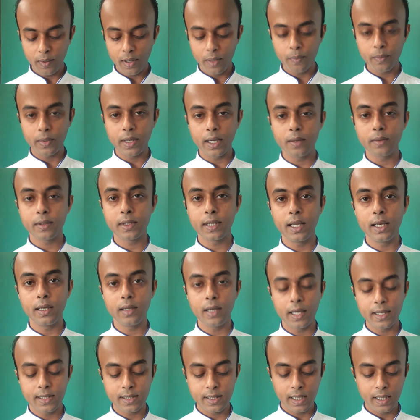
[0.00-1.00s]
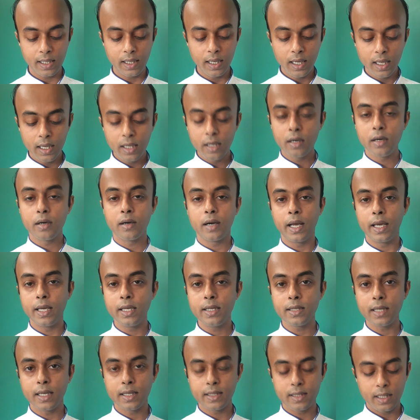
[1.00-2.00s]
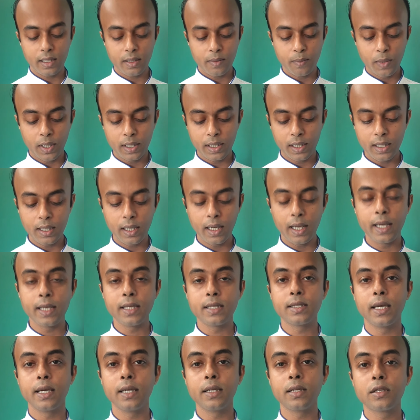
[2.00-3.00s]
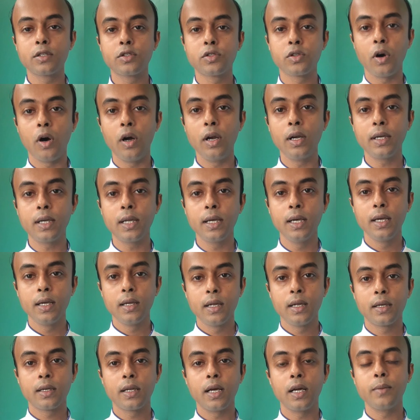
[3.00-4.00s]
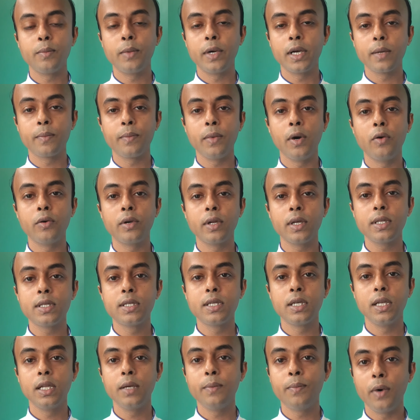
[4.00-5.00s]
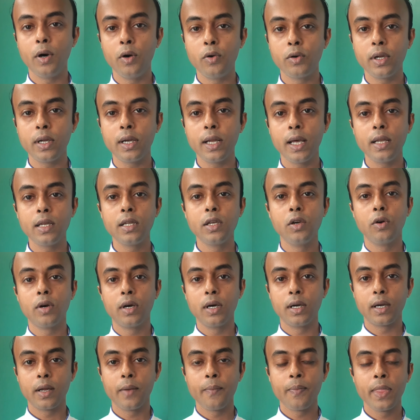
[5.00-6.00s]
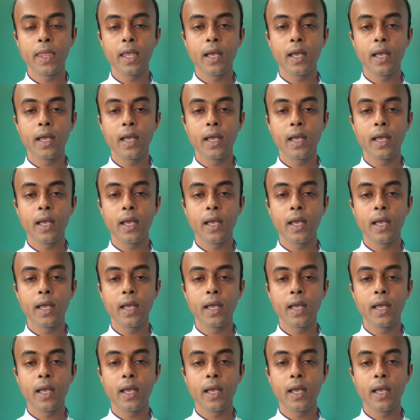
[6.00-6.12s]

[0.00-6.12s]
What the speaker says: I said rice, I said mutton, I said salt, turmeric powder, chili powder, and yogurt.